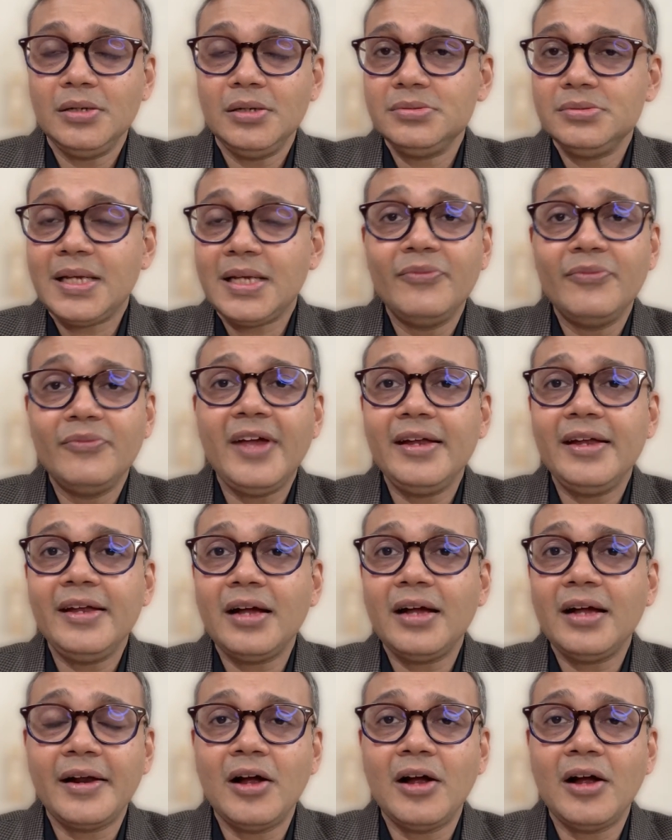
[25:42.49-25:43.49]
somewhere
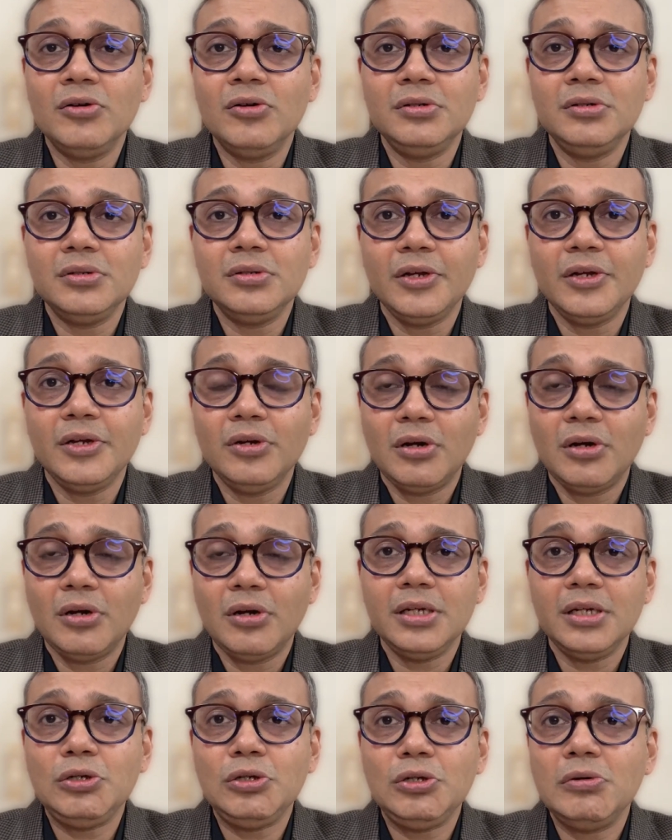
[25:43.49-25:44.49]
around,
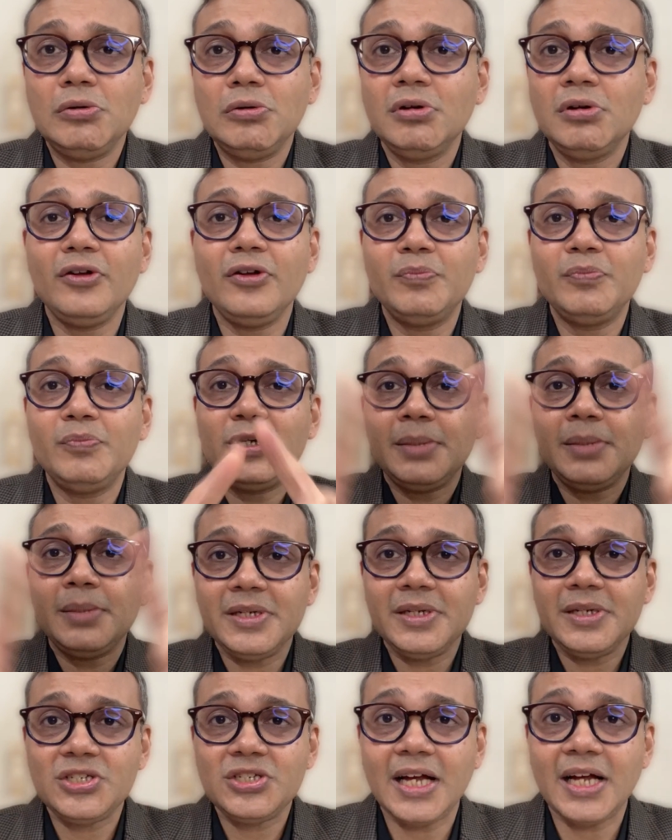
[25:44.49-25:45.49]
on the door. You put up
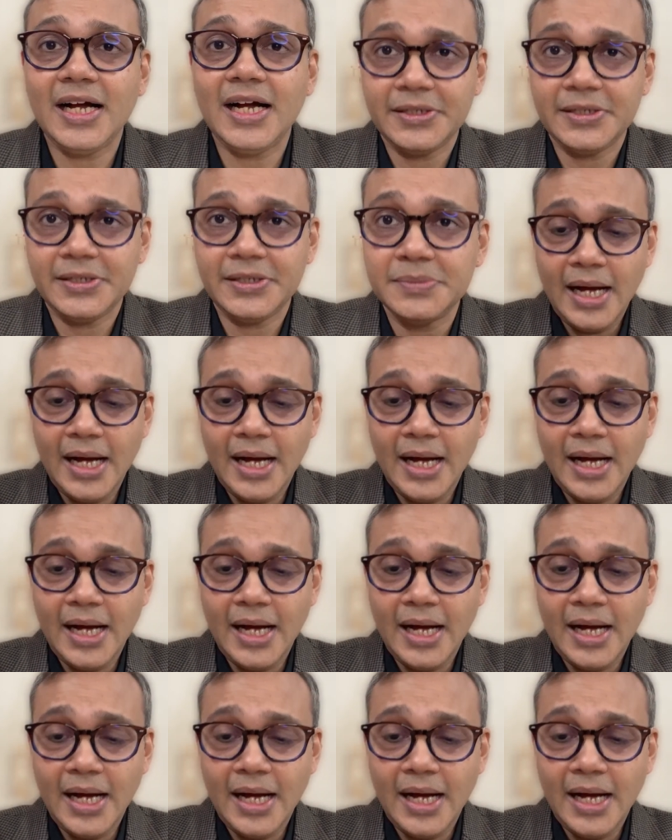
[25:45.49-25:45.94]
a chart.